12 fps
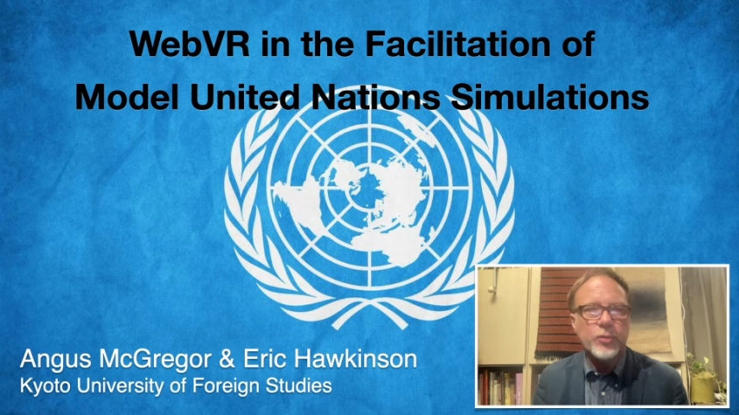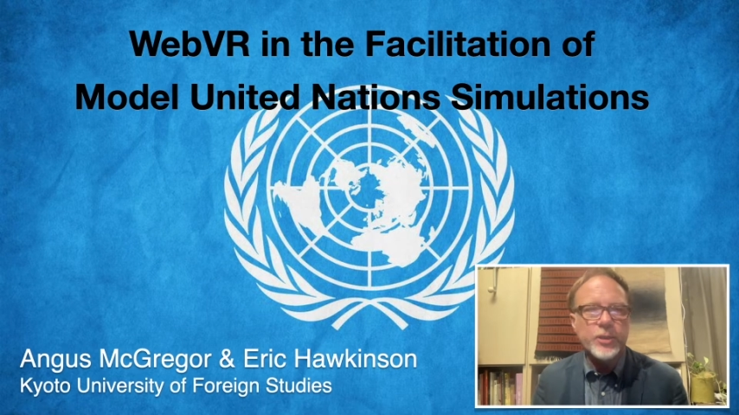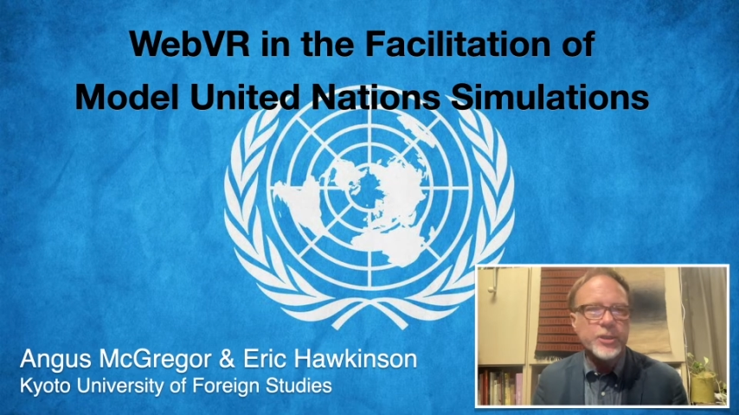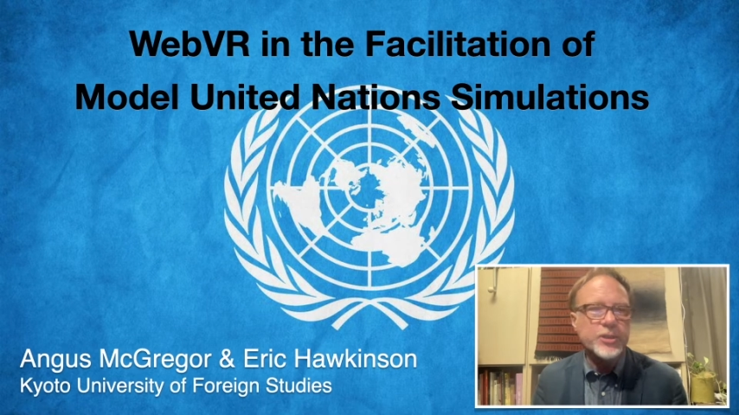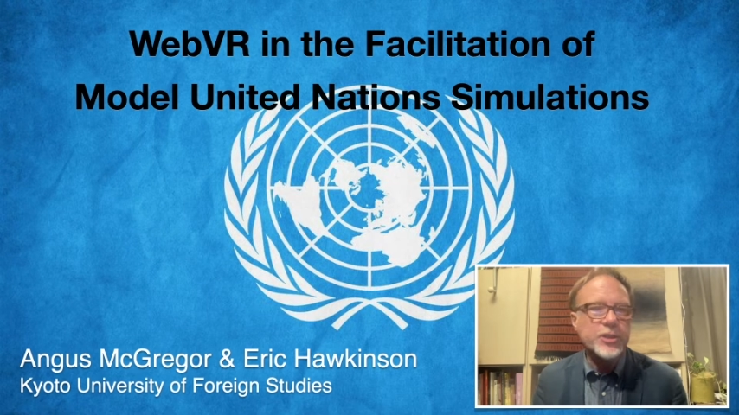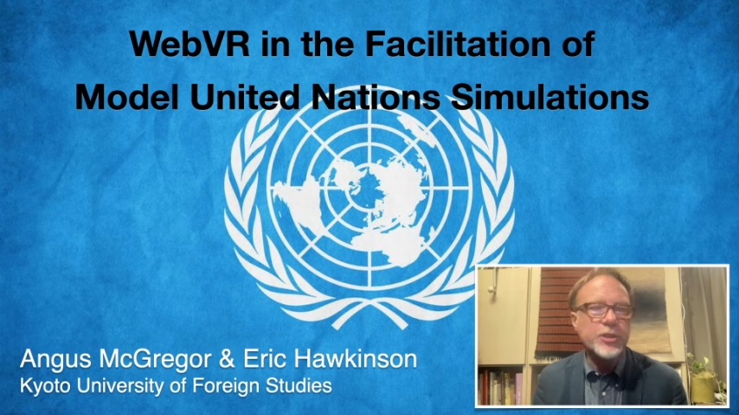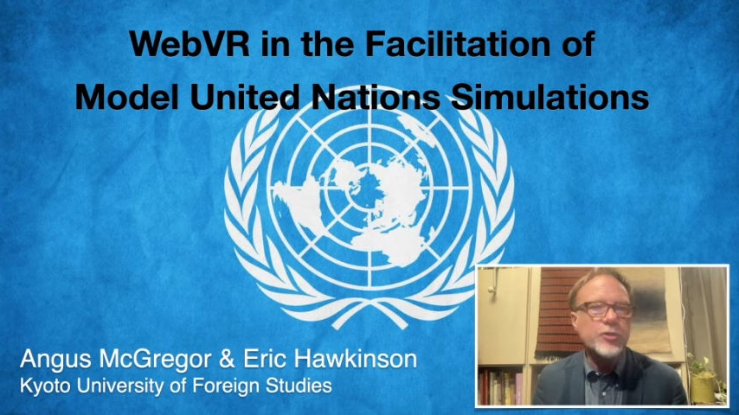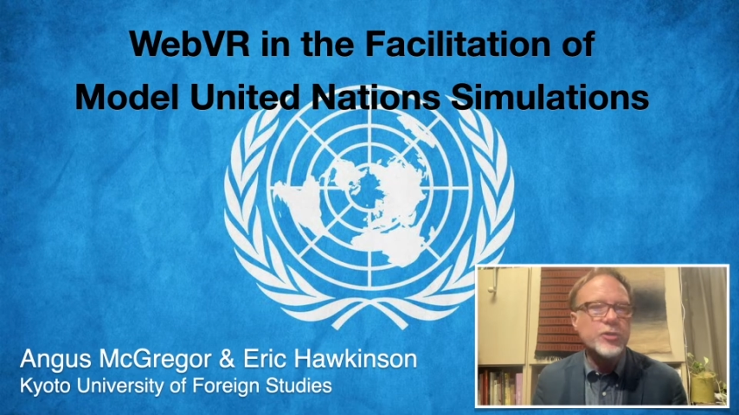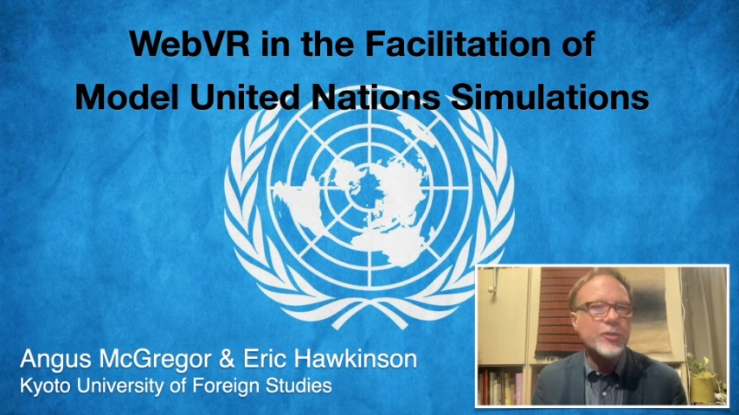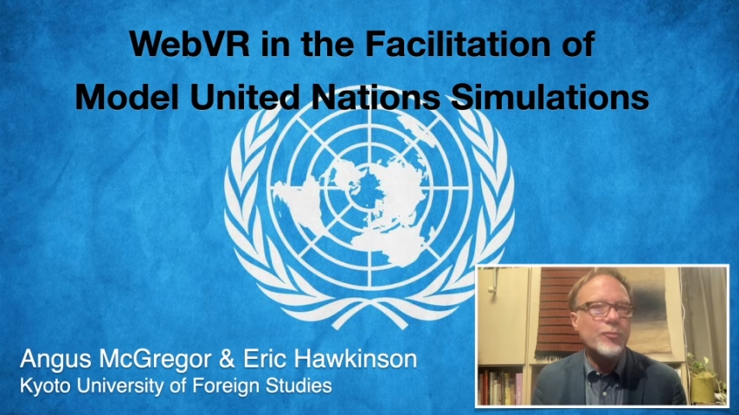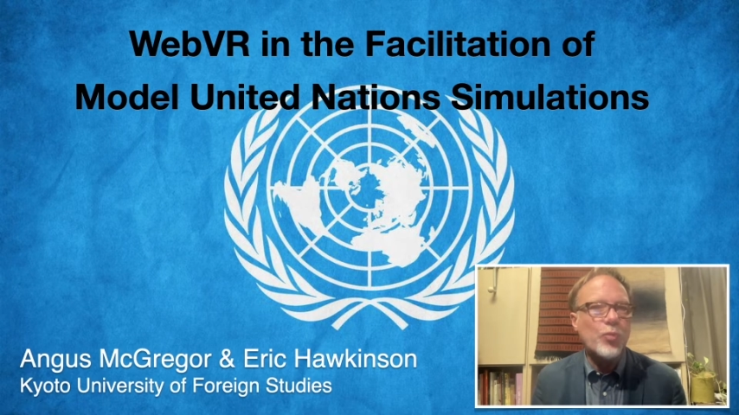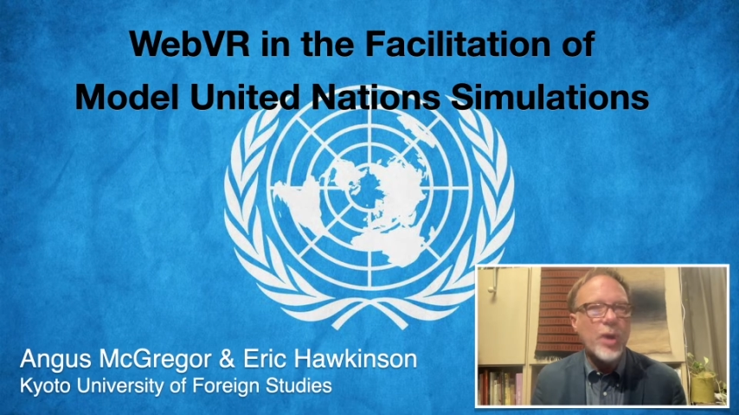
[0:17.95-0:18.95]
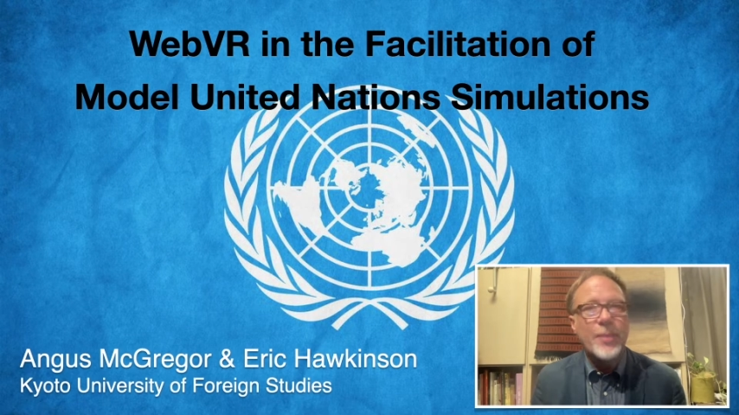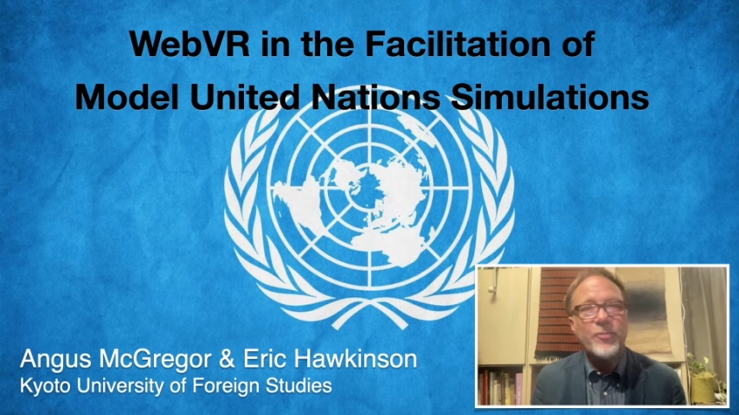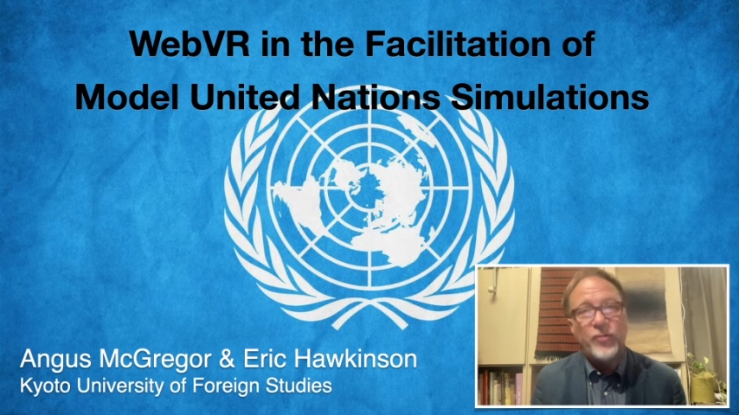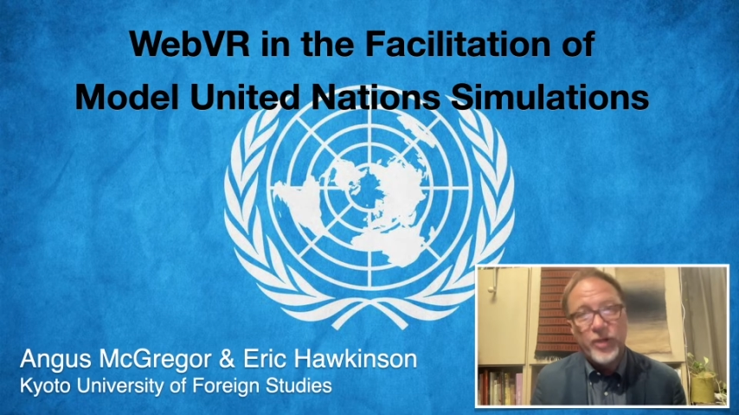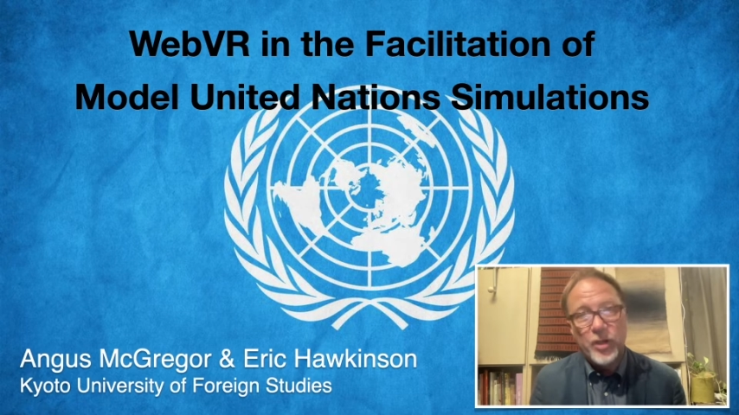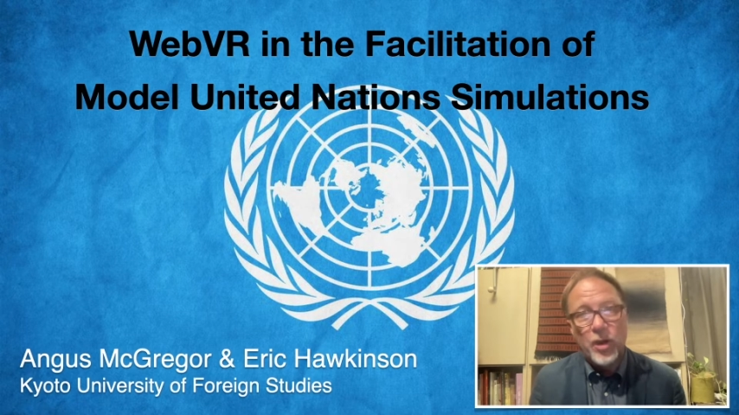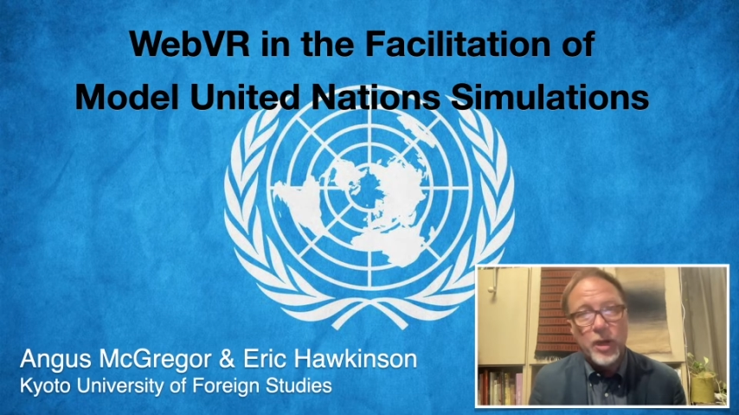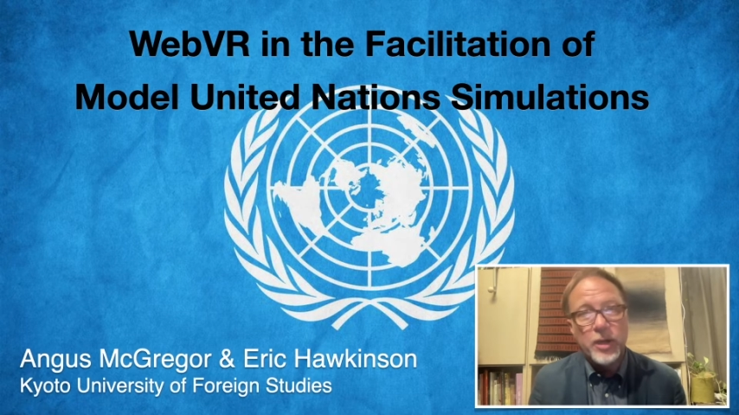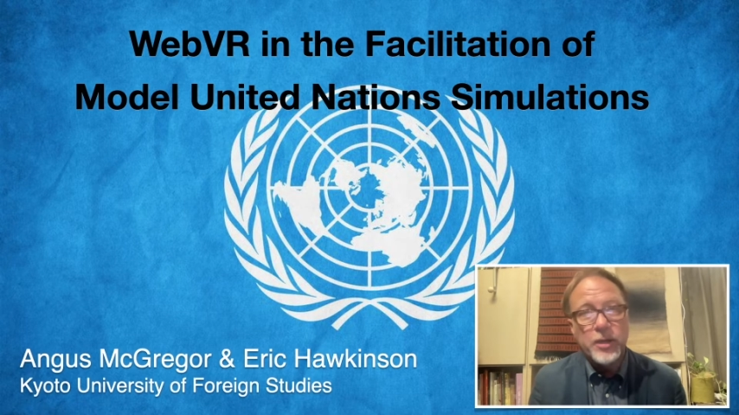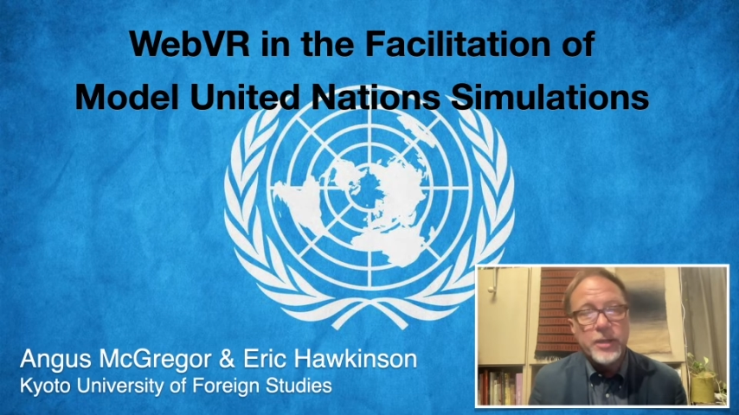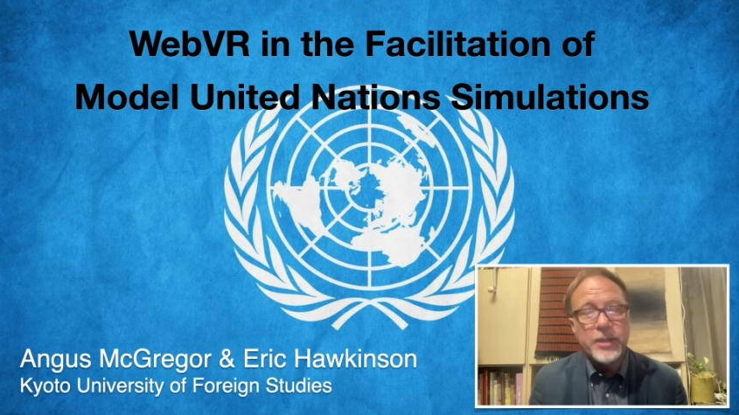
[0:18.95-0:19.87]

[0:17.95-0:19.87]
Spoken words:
which is the use of WebVR